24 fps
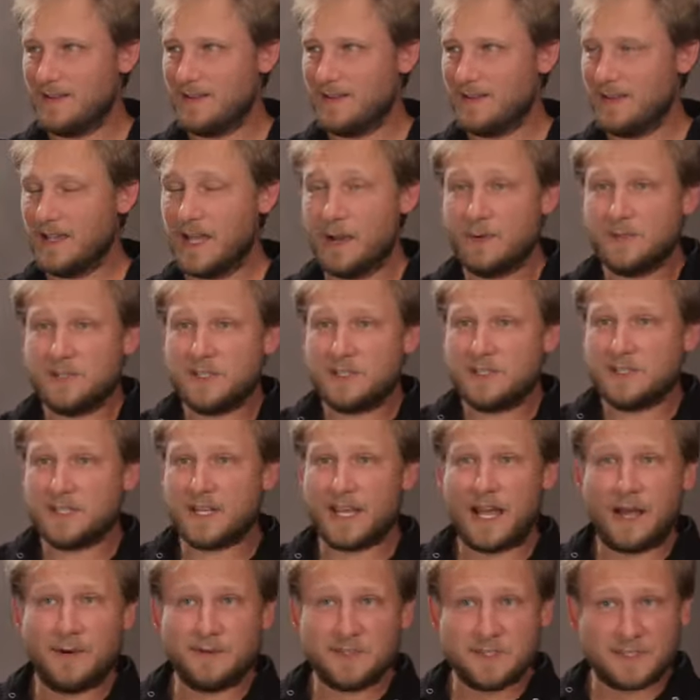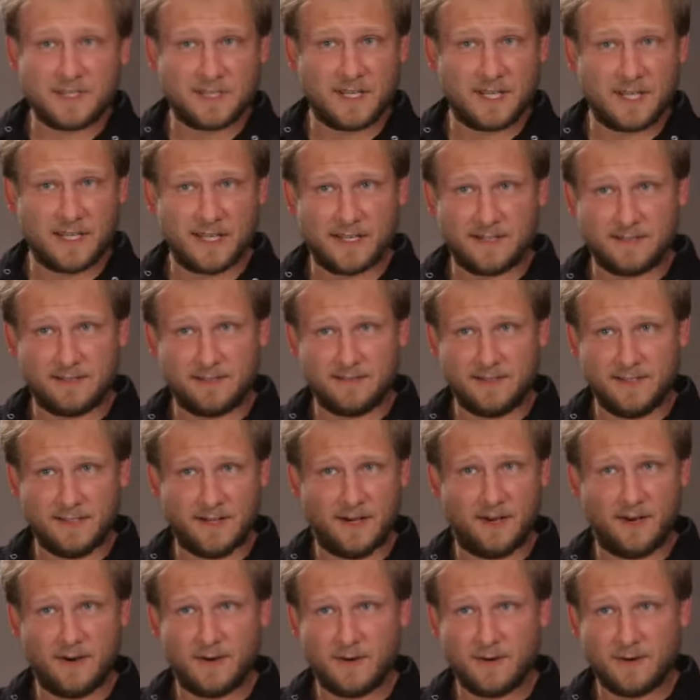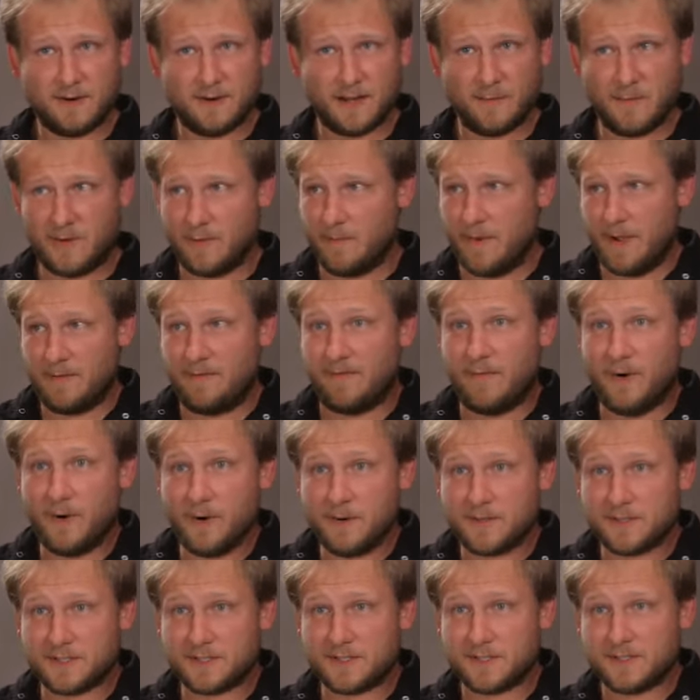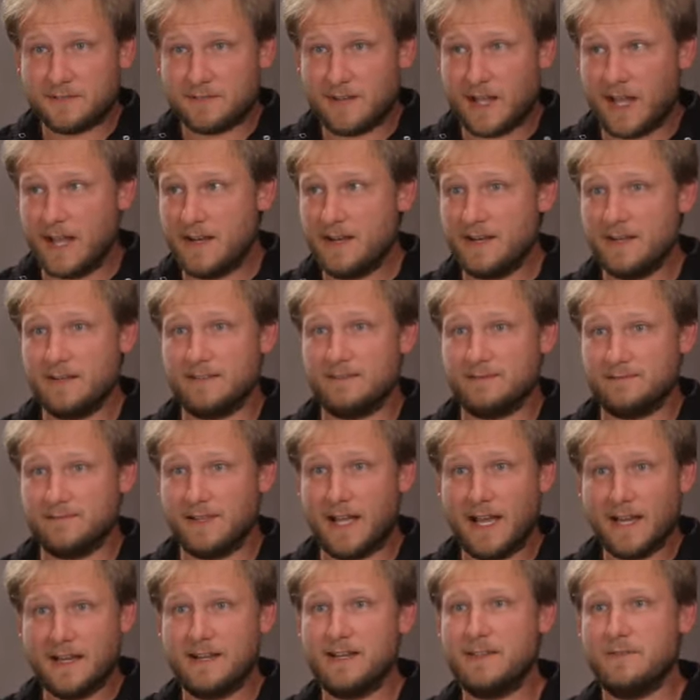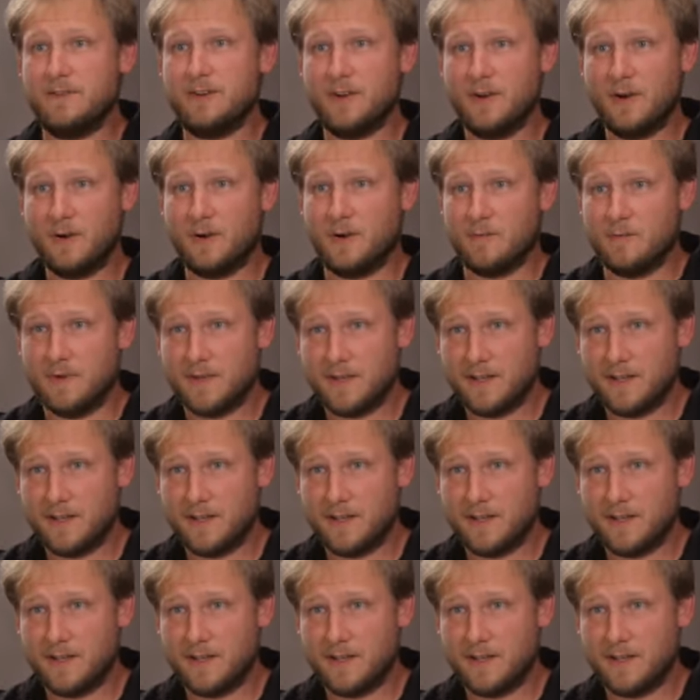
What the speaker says: Hey, I was just a kid, you know. I mean, my folks, I didn't even know them.